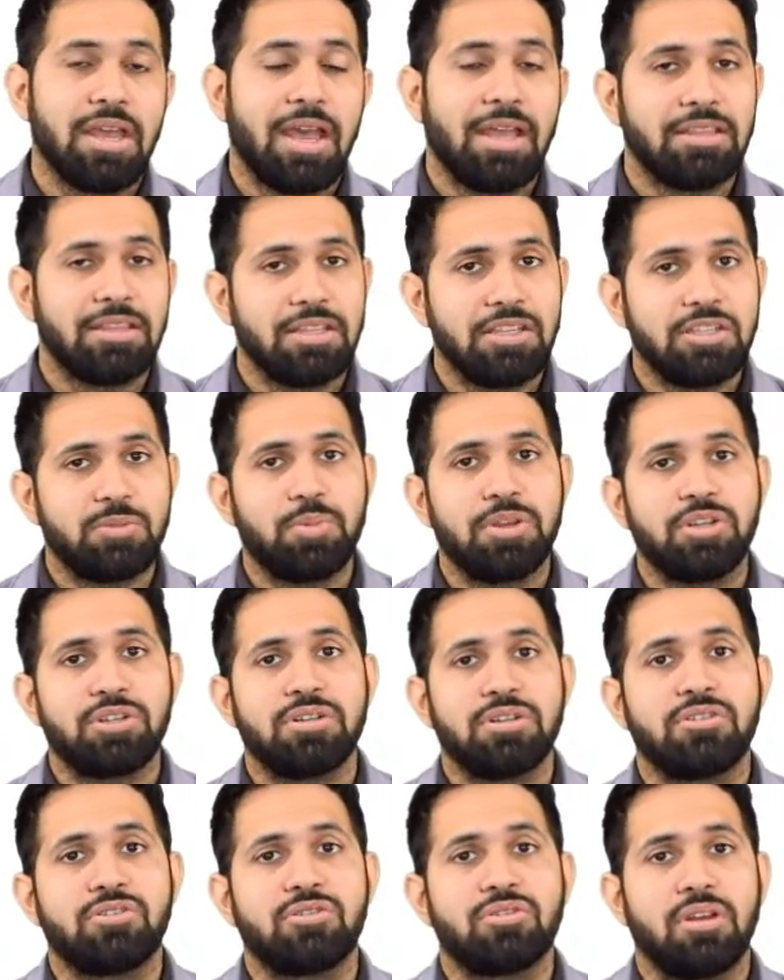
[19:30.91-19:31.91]
And these
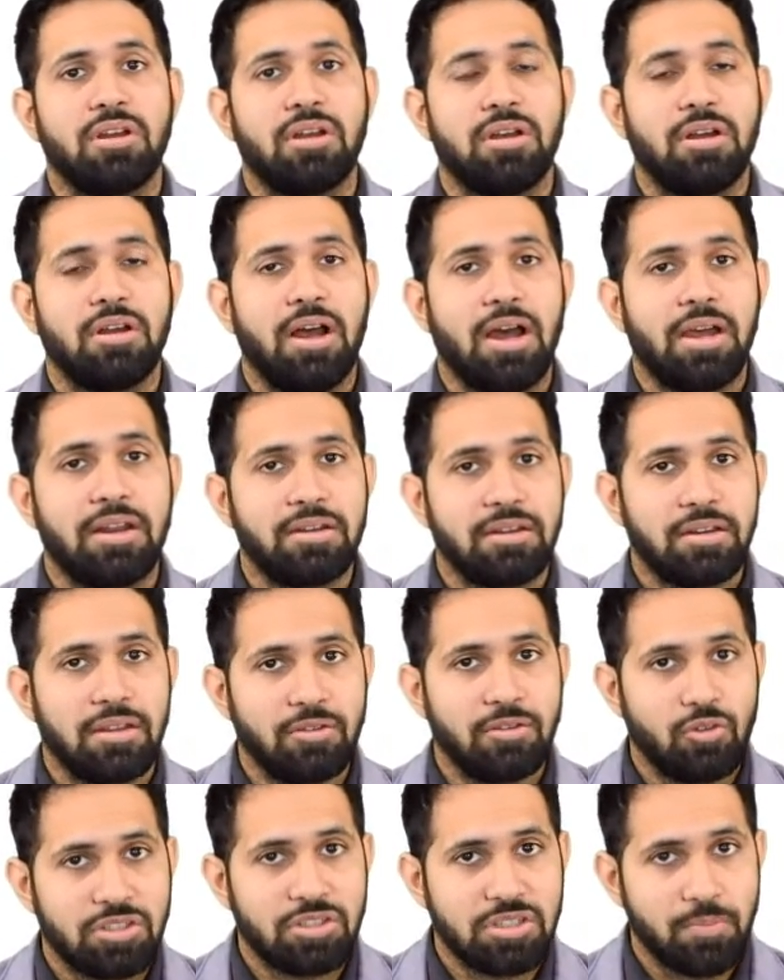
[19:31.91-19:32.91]
patients are,
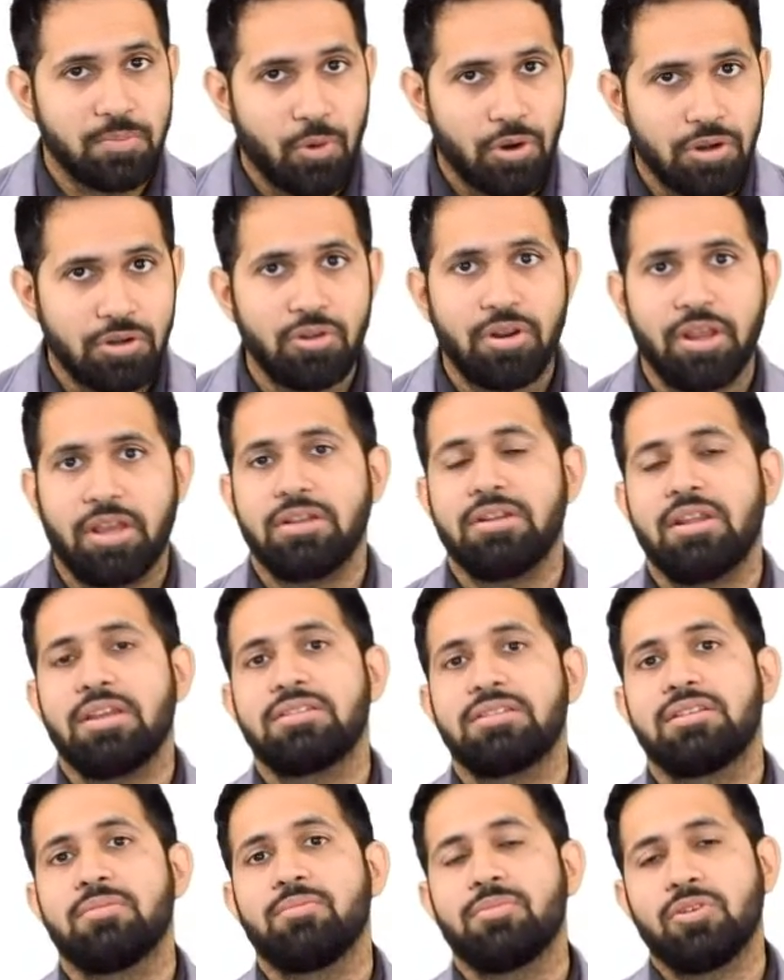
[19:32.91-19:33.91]
it's important to
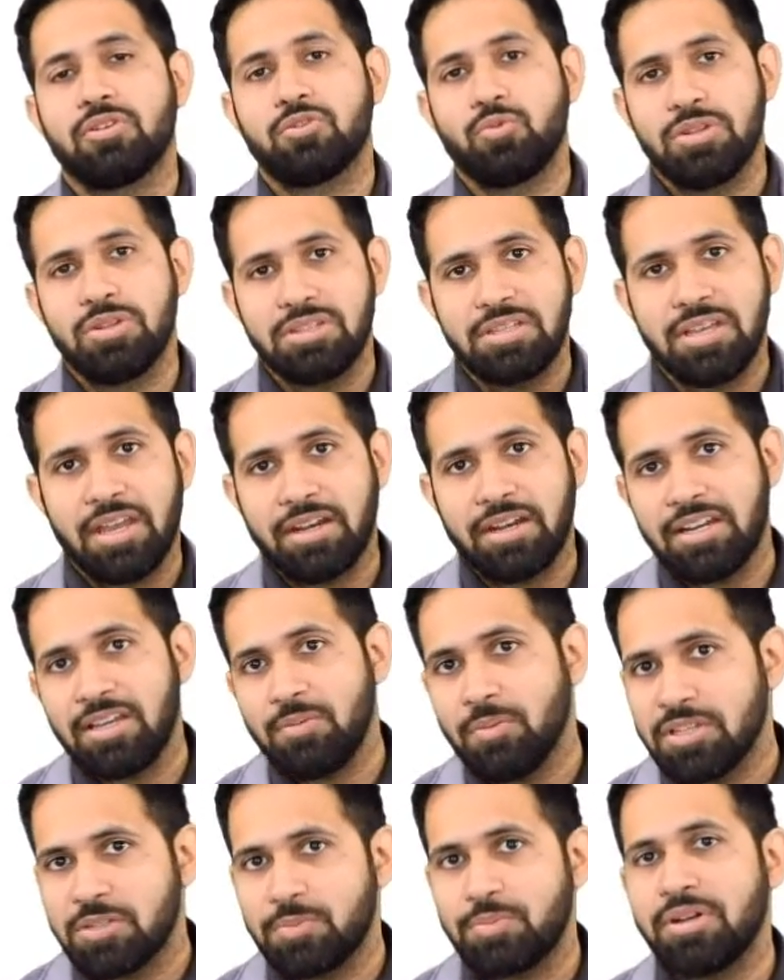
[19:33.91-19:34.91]
recognize them, because once the
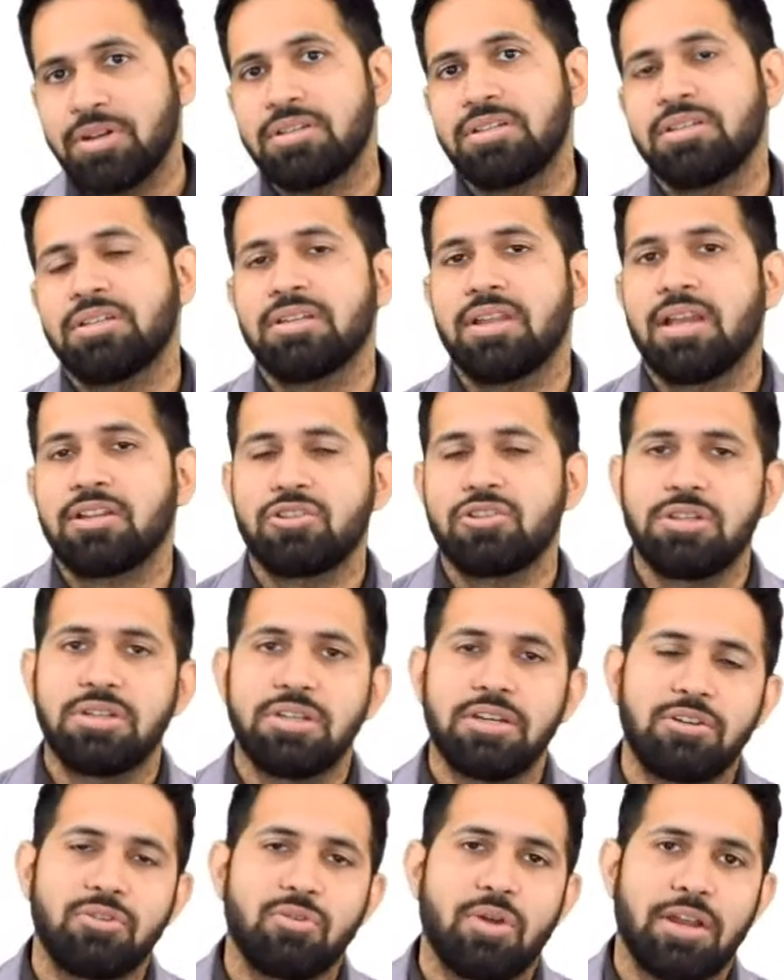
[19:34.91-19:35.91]
edema spreads, it can actually
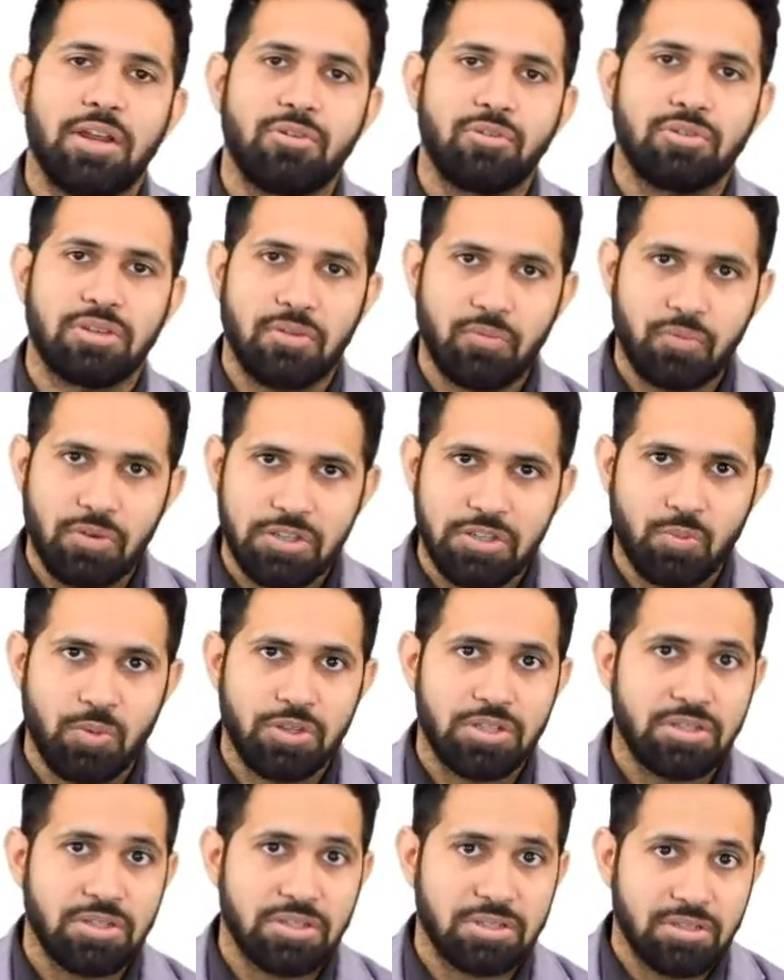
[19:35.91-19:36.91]
lead to hydrocephalus,
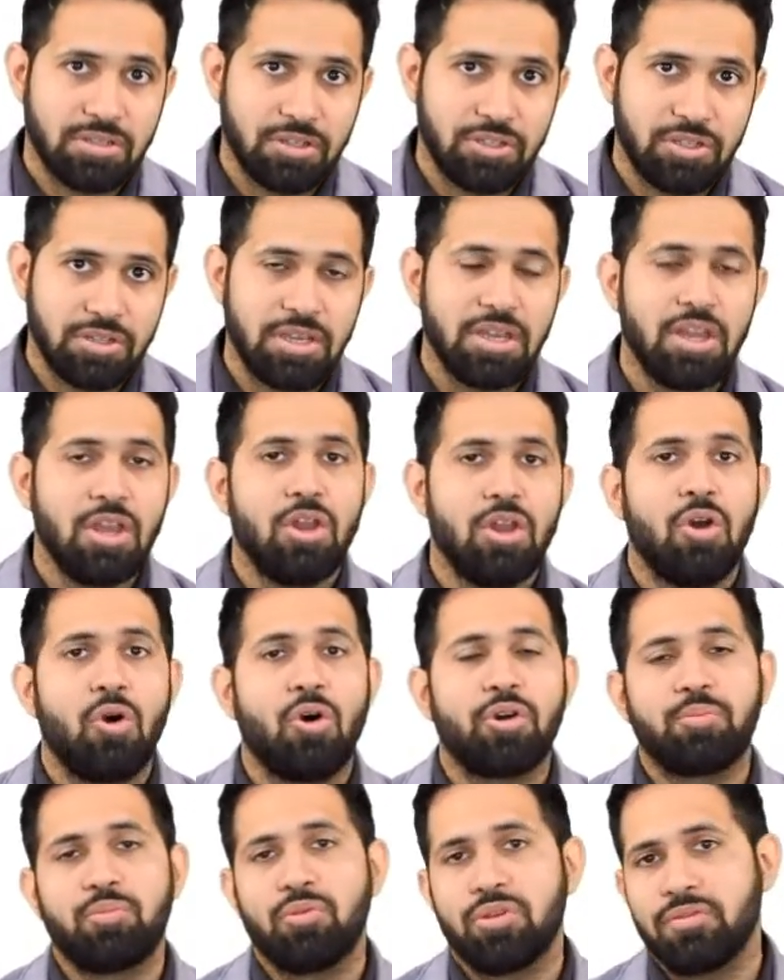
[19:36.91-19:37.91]
which needs surgery,
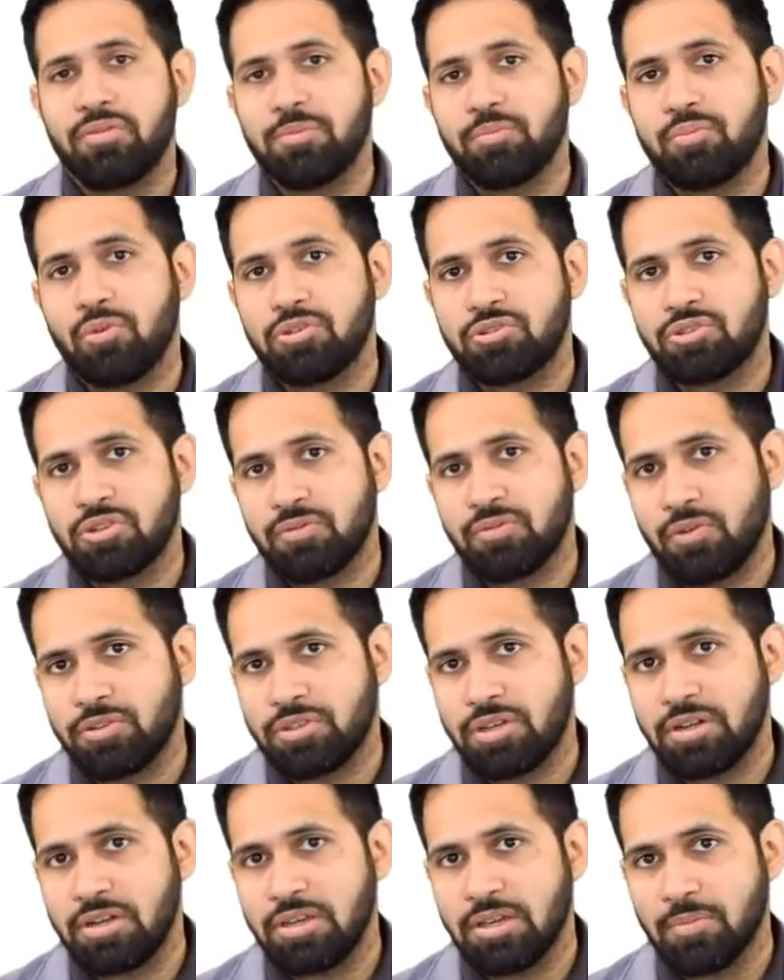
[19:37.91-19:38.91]
or even posterior
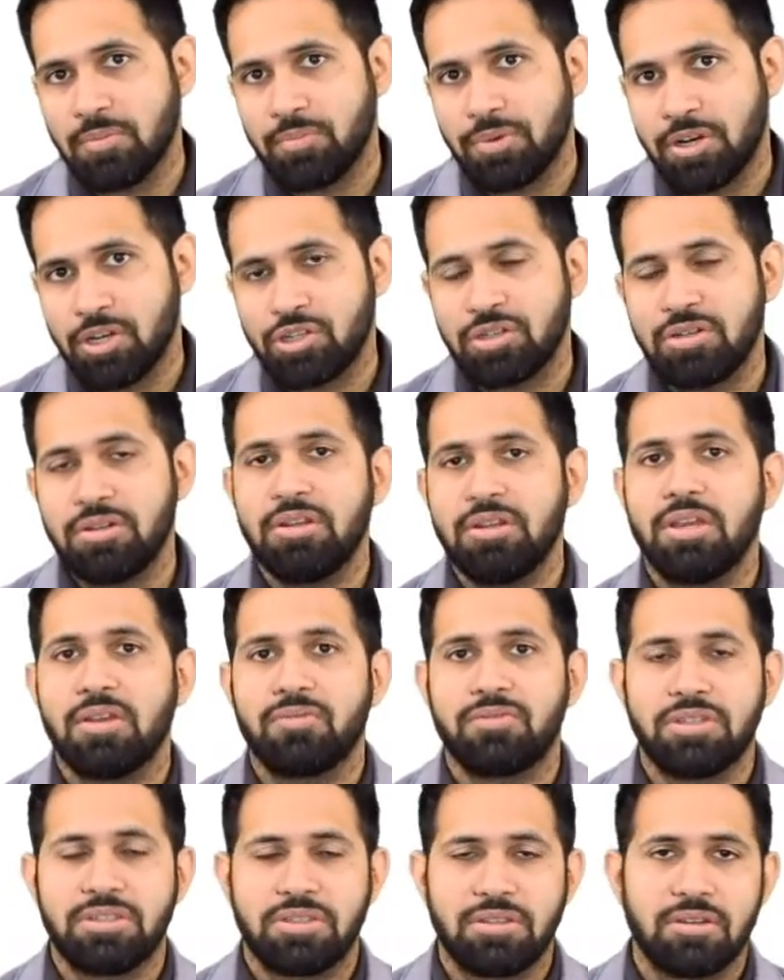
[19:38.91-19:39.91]
fossa decompression
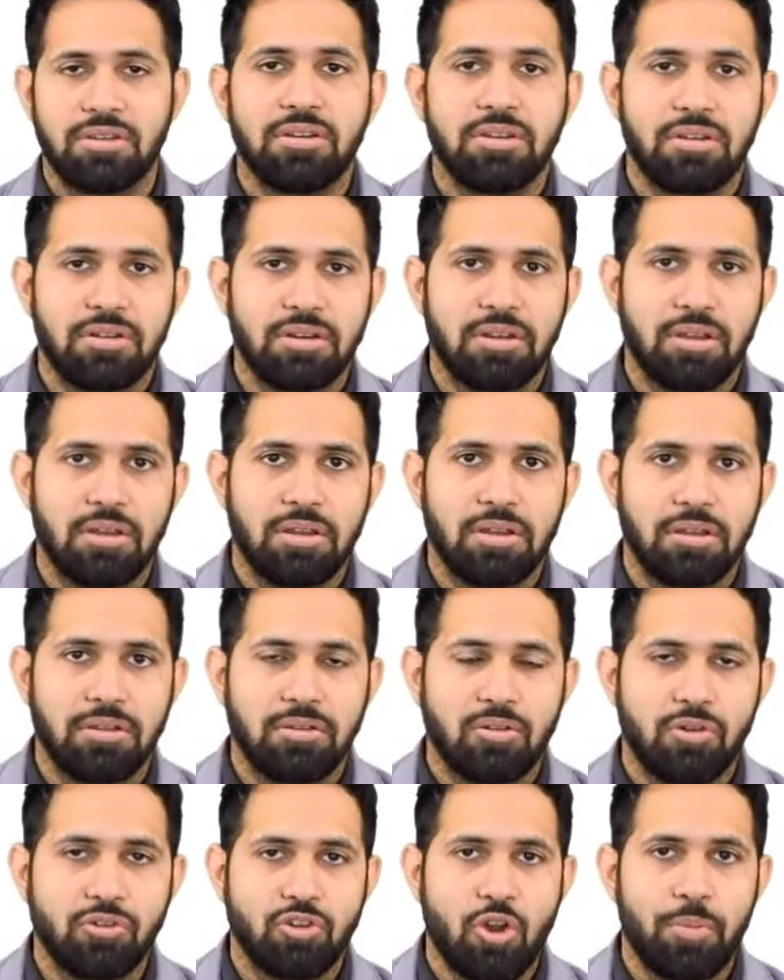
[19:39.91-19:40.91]
if there's a
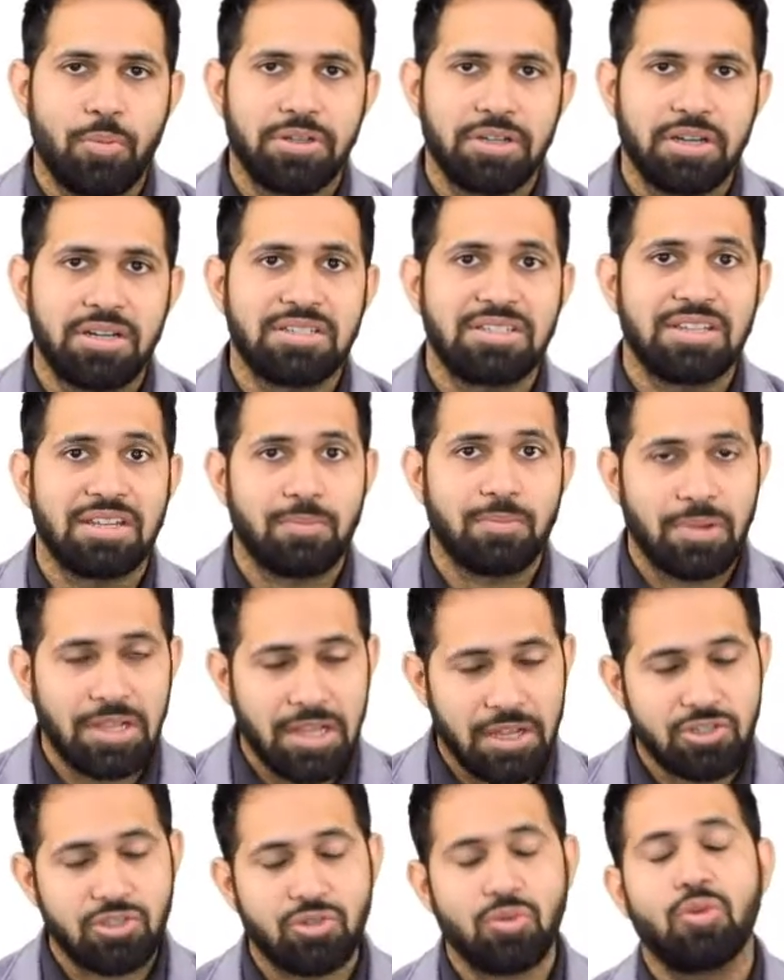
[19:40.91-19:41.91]
concomitant
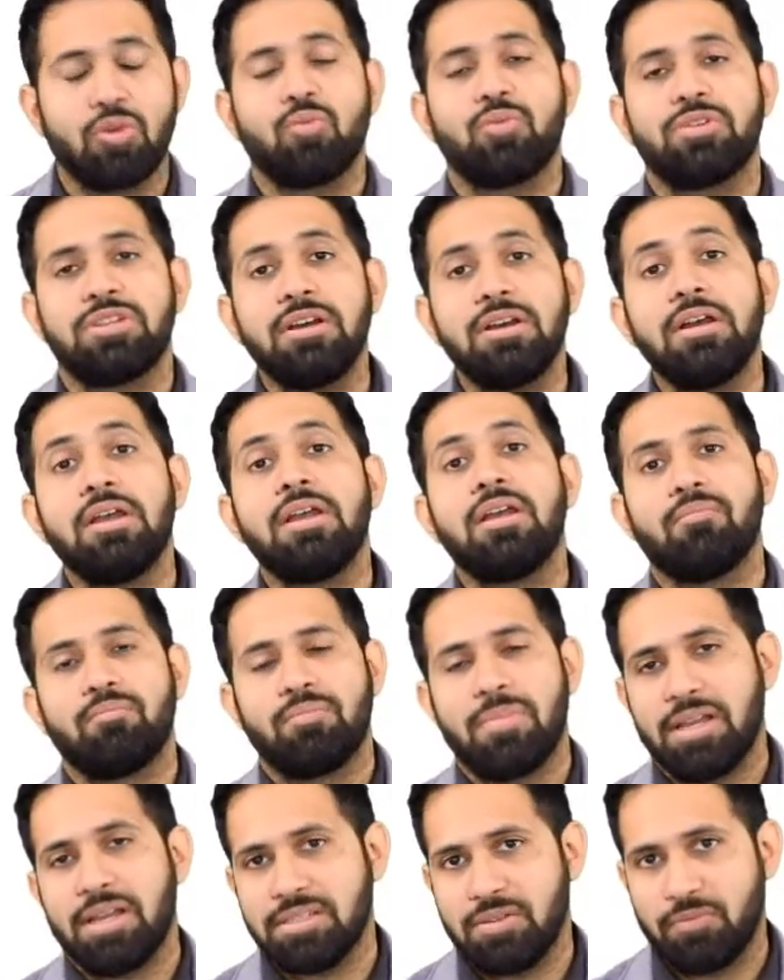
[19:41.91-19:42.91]
cerebellar stroke with a
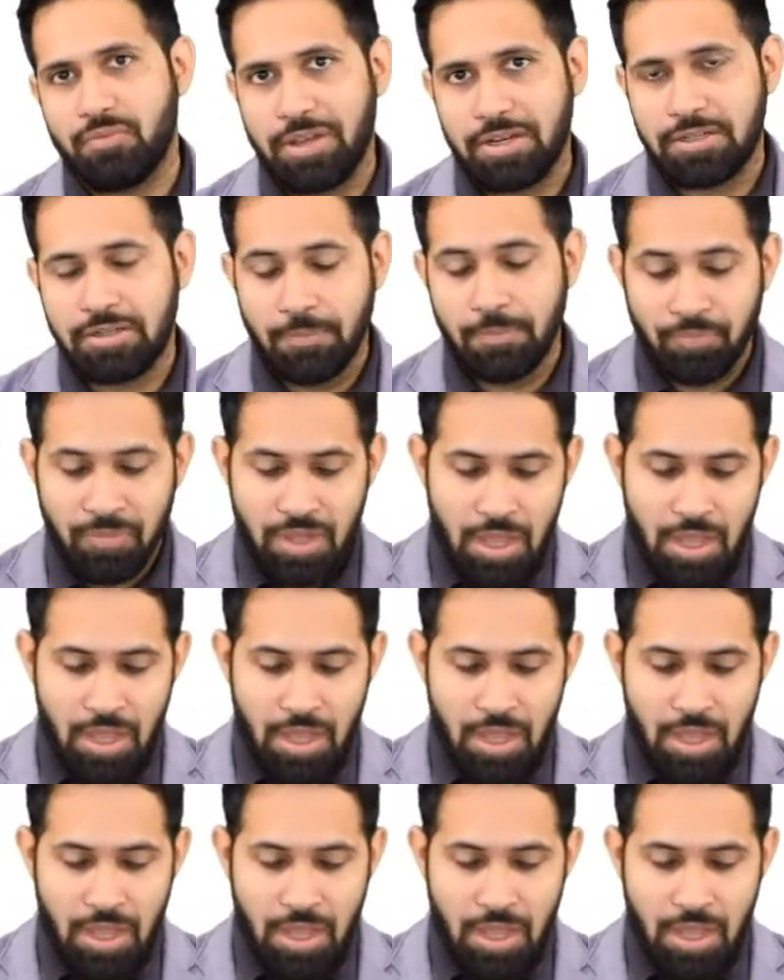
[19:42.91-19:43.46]
mass effect.